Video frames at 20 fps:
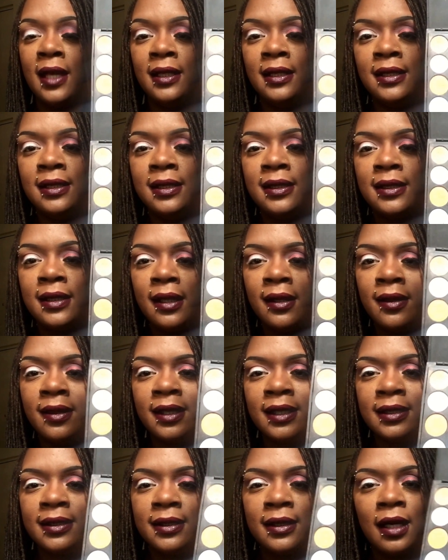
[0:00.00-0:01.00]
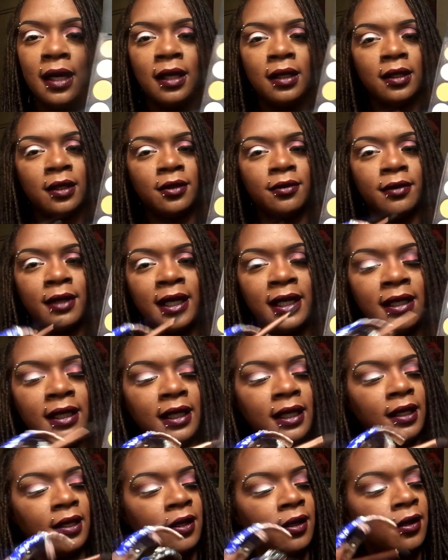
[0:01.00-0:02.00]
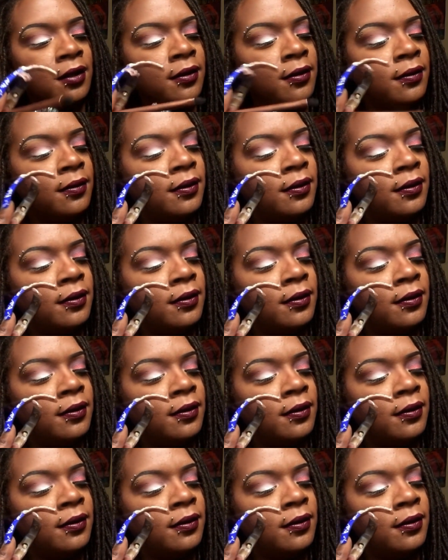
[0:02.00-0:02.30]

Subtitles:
is this color right here.